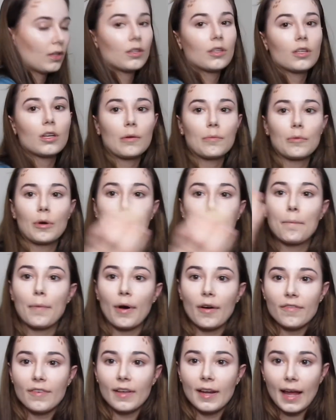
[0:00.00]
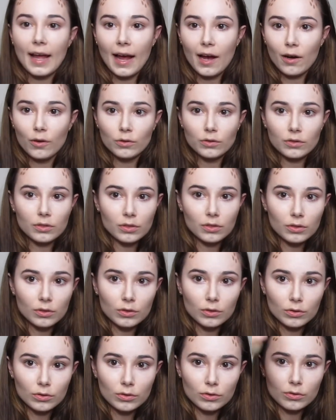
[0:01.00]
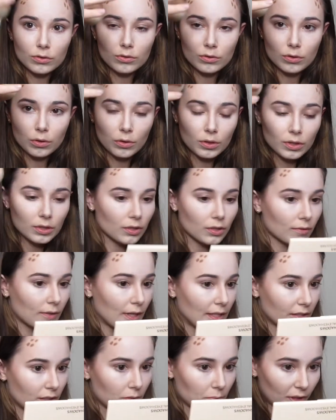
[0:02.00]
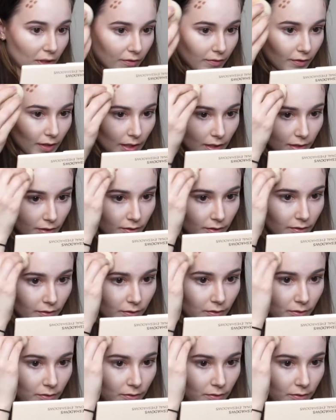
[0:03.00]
And I'm gonna buff it out towards the rest of my face.